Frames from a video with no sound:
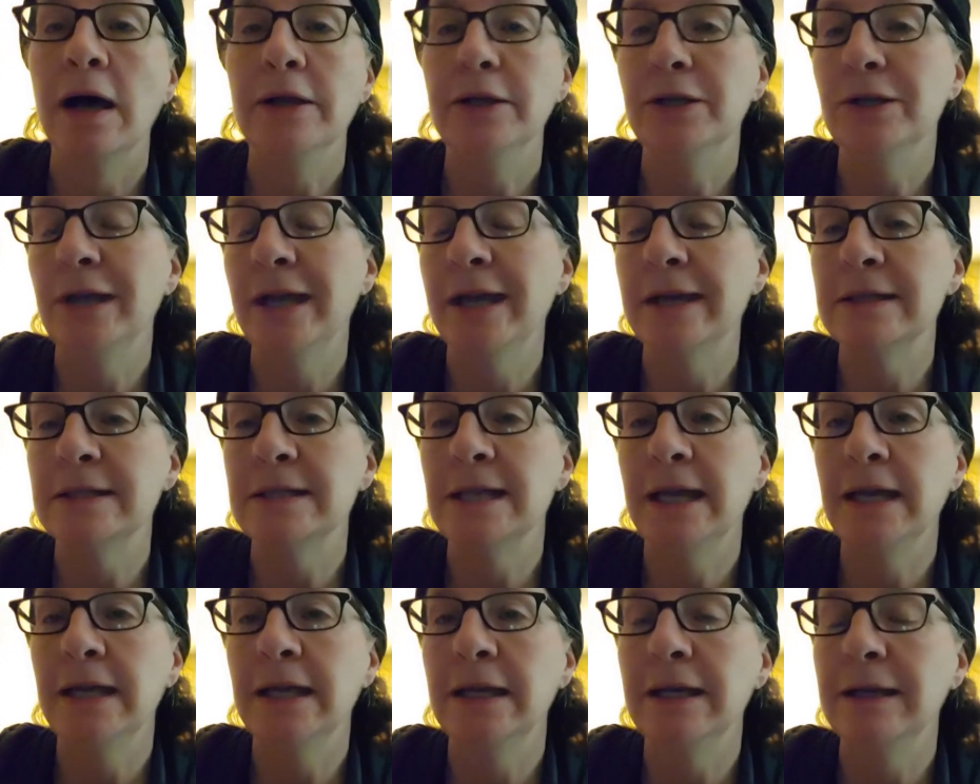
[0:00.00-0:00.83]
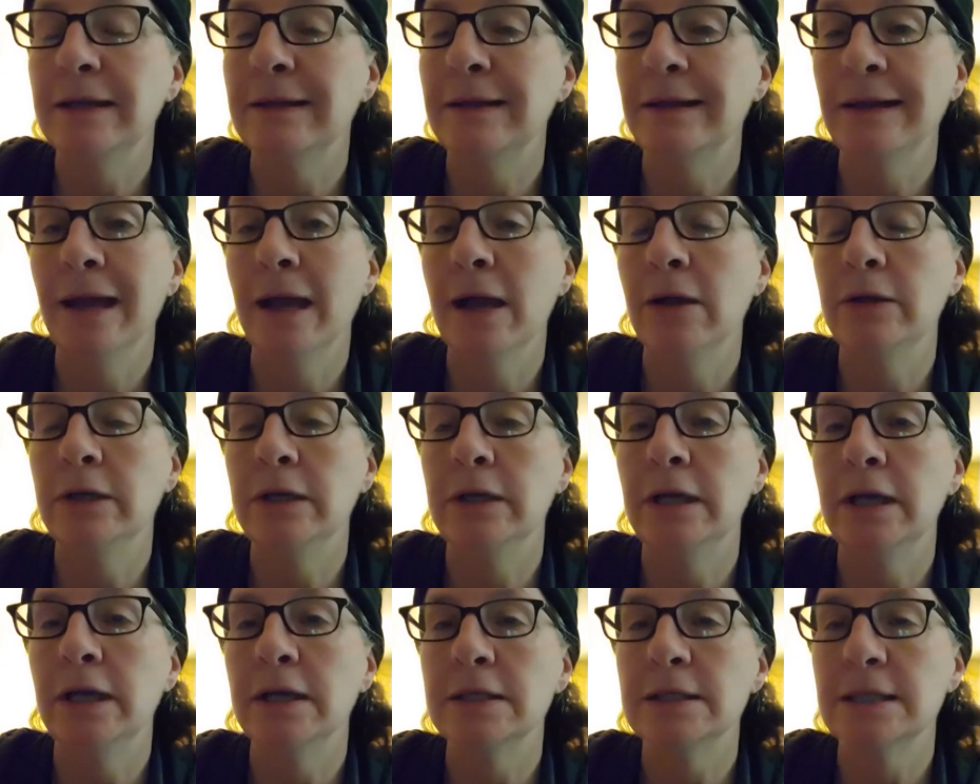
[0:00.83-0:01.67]
You can't take anything out,
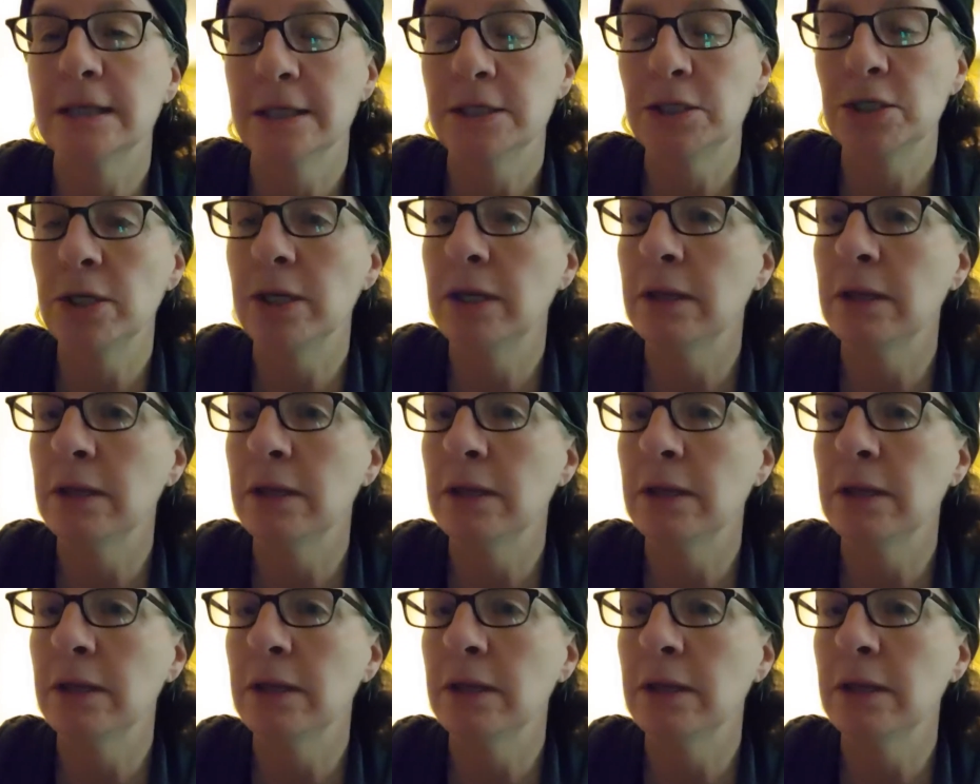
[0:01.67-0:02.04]
you can't touch